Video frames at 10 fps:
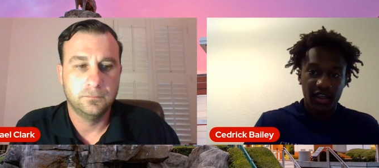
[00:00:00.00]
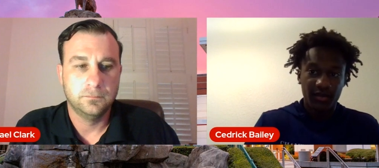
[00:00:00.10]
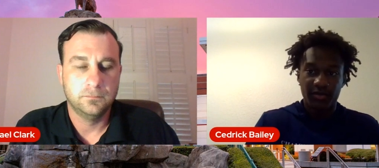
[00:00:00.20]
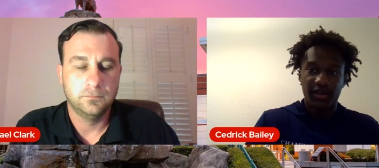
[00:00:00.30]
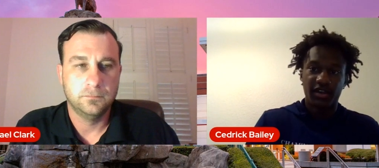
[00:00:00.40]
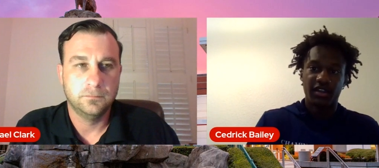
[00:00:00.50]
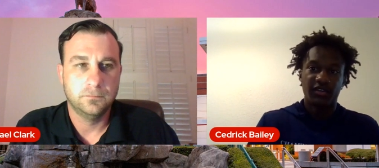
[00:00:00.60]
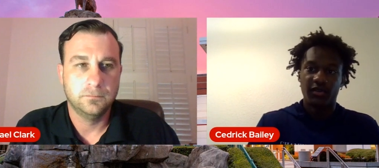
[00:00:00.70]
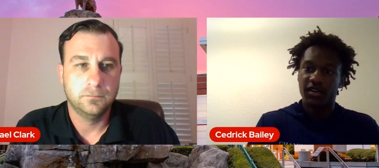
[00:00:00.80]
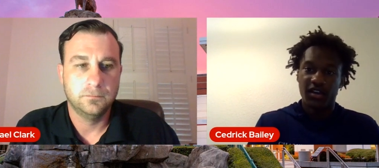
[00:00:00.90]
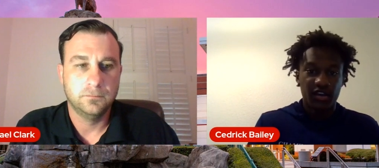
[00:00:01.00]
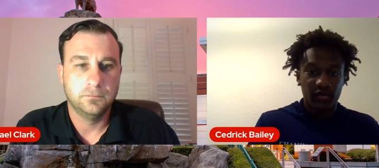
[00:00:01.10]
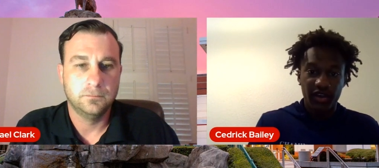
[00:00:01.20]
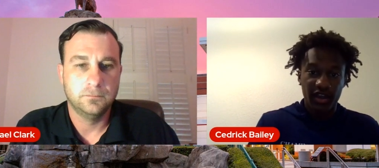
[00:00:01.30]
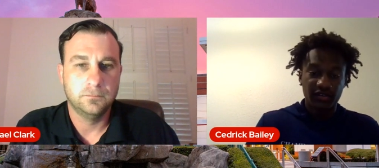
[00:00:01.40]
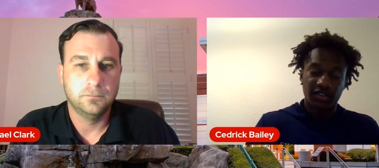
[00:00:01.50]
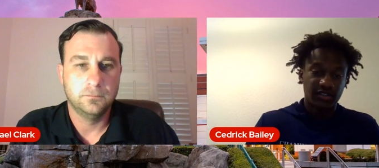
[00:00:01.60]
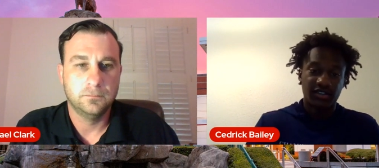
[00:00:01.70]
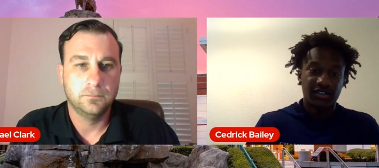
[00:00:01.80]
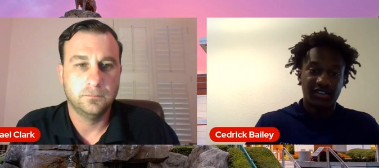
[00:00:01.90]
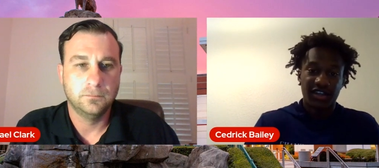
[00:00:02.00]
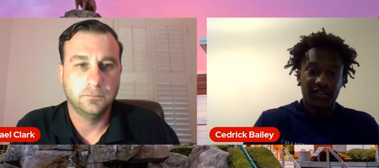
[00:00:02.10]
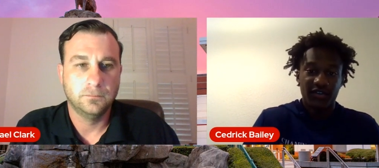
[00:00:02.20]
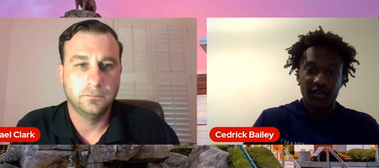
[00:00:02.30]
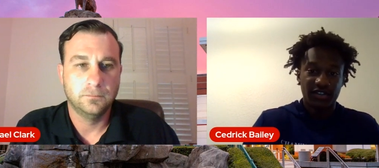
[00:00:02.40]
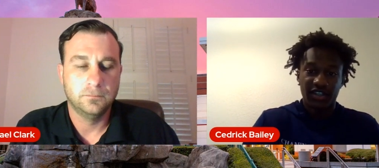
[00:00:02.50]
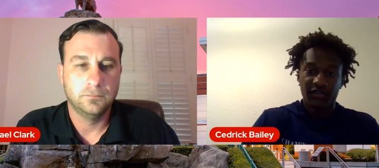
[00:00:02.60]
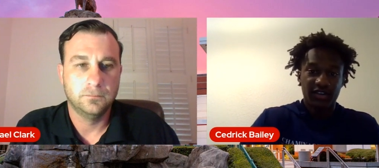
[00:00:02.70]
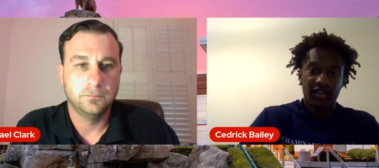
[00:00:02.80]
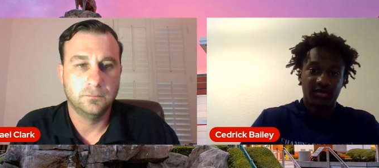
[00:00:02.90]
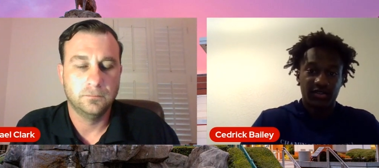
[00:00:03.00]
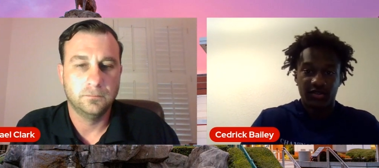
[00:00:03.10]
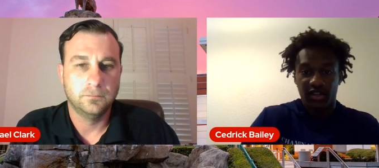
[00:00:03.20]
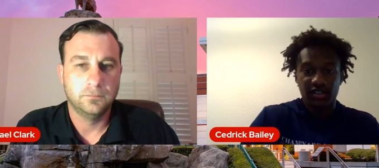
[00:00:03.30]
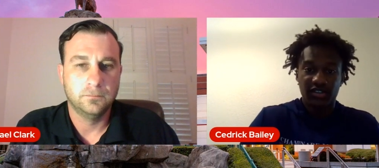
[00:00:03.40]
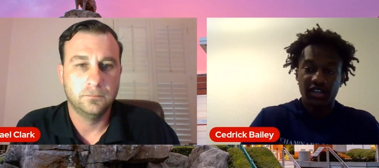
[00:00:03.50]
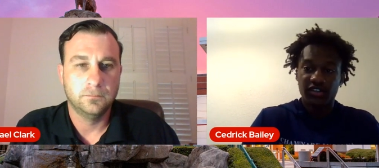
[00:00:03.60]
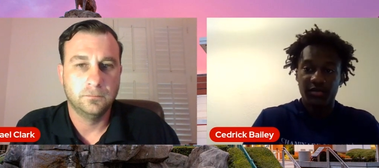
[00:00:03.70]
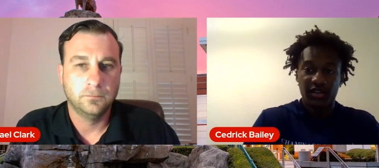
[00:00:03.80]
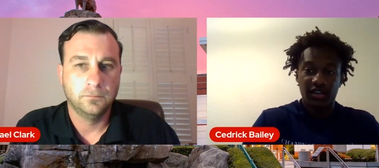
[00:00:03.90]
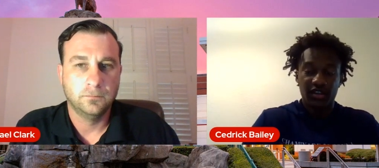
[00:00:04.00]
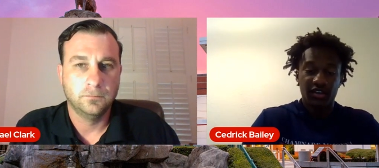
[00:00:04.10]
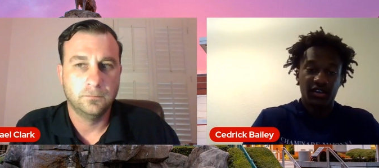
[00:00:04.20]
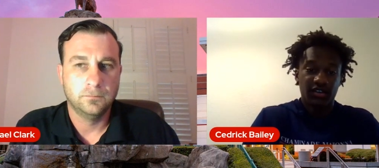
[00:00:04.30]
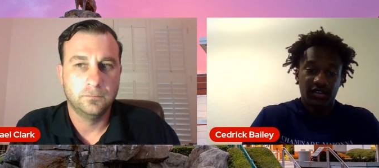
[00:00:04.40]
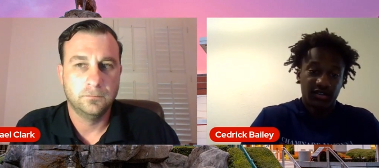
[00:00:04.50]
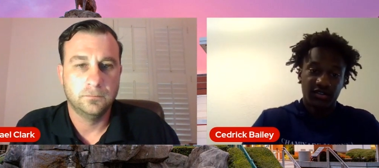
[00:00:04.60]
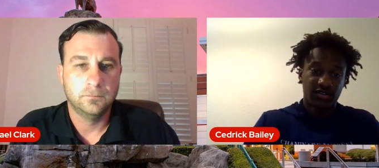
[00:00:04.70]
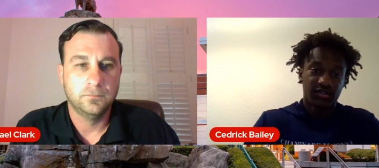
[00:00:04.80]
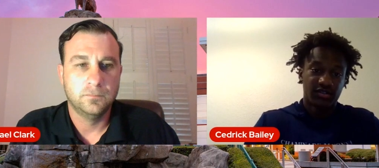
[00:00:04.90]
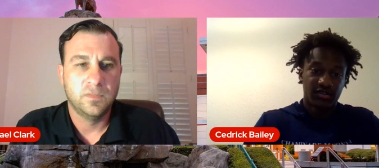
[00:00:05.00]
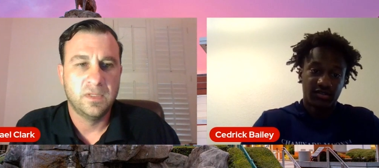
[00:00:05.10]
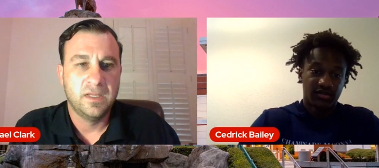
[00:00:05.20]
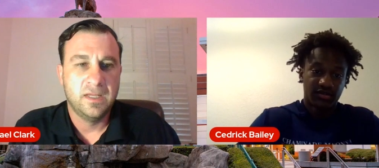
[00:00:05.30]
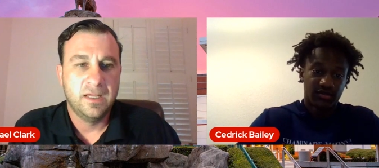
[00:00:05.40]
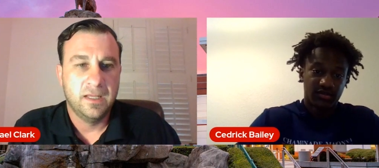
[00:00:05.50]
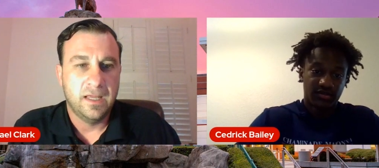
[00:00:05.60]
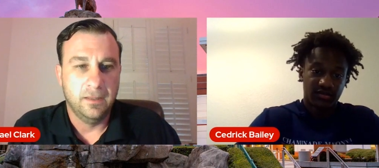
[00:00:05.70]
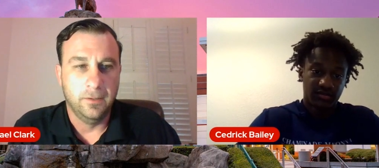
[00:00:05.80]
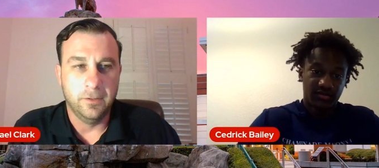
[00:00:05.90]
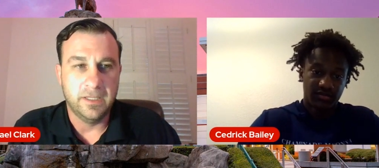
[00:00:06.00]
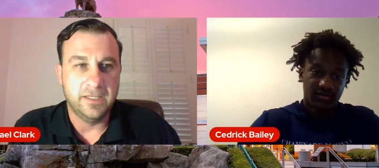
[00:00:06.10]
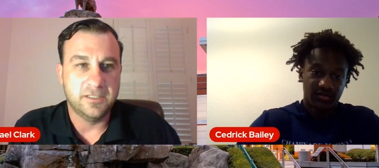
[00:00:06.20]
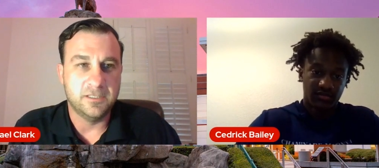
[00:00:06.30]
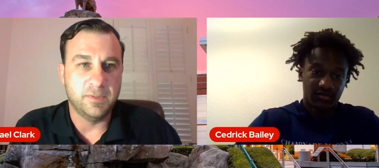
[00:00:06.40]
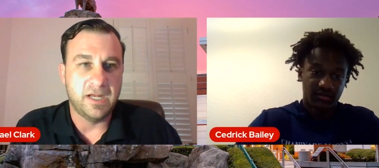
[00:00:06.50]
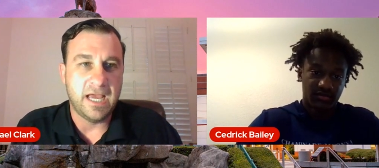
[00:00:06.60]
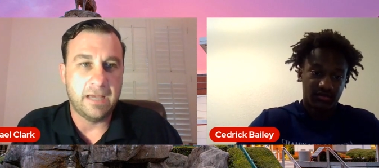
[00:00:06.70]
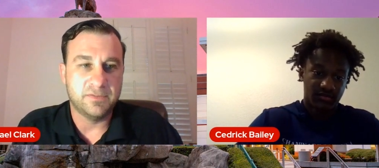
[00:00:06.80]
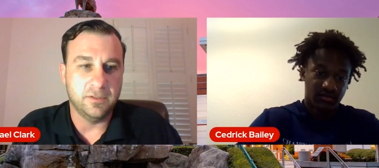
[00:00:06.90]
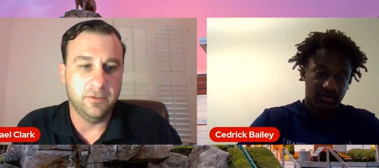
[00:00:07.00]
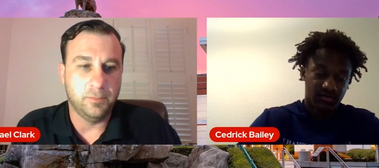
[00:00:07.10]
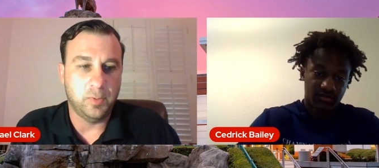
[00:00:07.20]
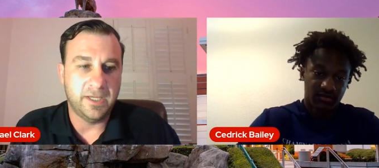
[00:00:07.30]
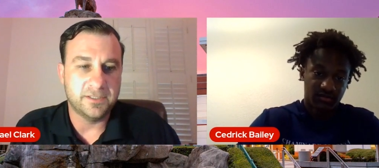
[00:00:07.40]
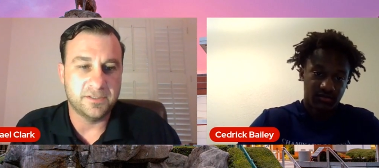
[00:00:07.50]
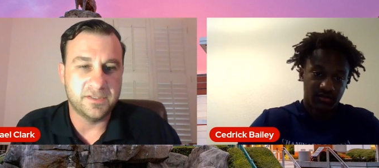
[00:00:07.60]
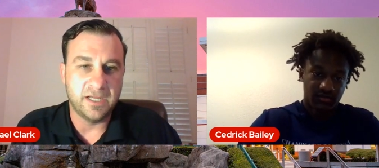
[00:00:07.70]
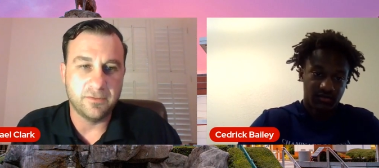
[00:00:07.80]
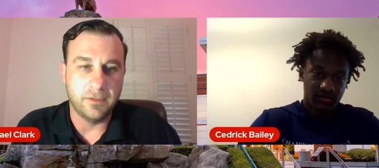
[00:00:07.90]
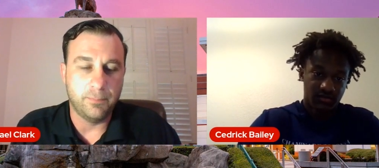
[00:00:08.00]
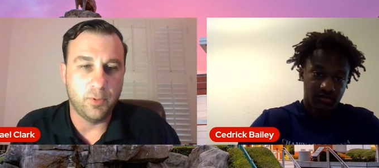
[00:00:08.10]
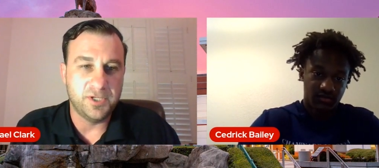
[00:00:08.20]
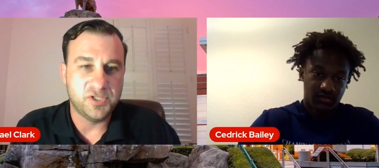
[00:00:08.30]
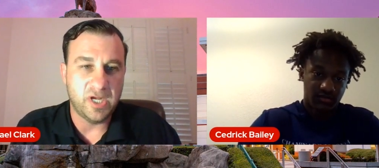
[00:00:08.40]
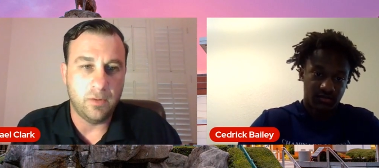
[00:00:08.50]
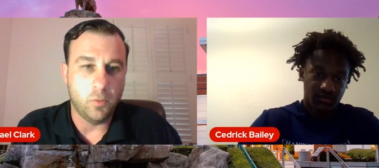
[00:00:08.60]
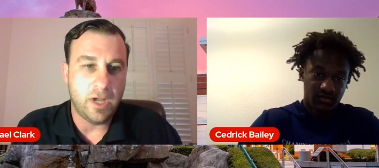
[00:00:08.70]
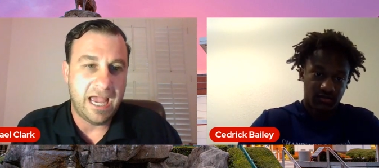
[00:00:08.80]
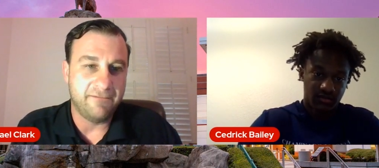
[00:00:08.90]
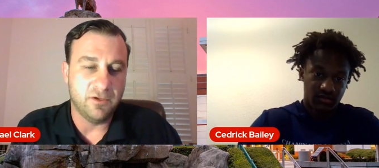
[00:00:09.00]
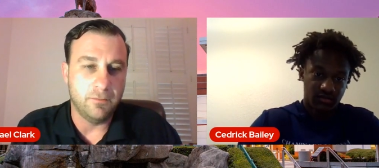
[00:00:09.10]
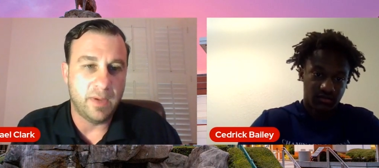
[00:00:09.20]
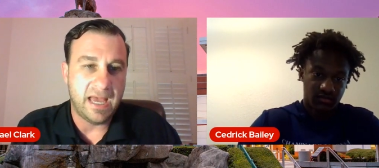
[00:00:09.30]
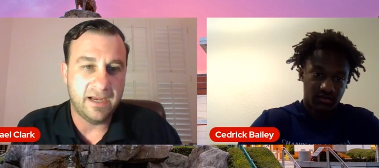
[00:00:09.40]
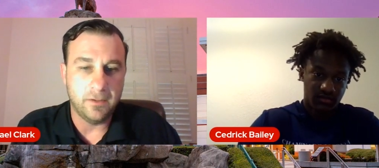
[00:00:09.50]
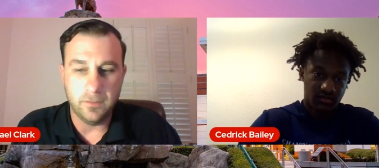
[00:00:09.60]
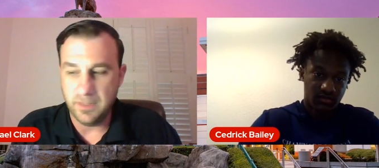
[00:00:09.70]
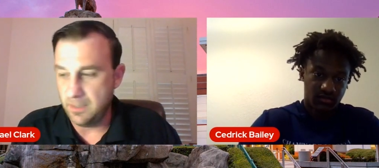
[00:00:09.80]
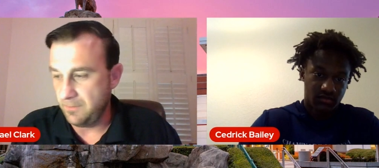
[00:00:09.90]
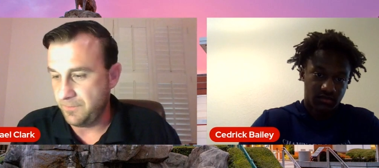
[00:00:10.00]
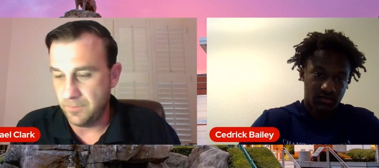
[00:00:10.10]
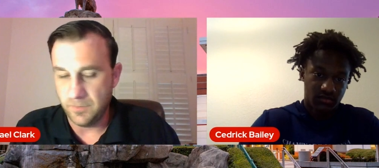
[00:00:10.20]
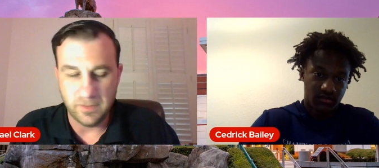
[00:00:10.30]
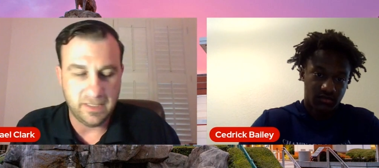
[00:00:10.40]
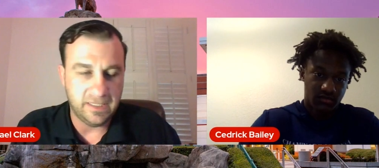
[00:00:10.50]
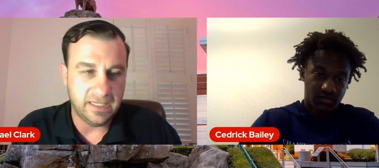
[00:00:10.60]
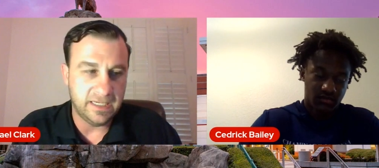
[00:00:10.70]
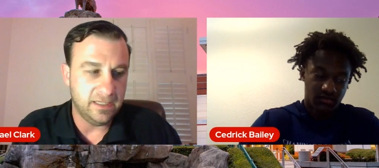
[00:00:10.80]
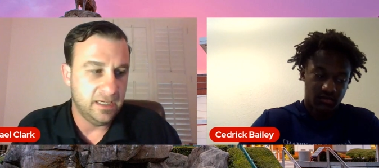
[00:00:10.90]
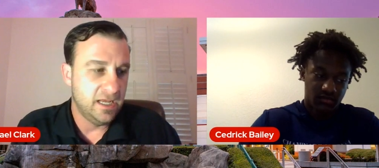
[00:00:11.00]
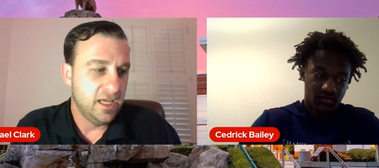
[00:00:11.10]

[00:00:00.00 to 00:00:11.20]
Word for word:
Speaker 1: game plan. And we have to just stay focused every game. So that's that's going to be the key.
Speaker 2: Look, man, this has been an absolute pleasure, Cedrick. We appreciate it. We'll have you back on here if you'll do it again.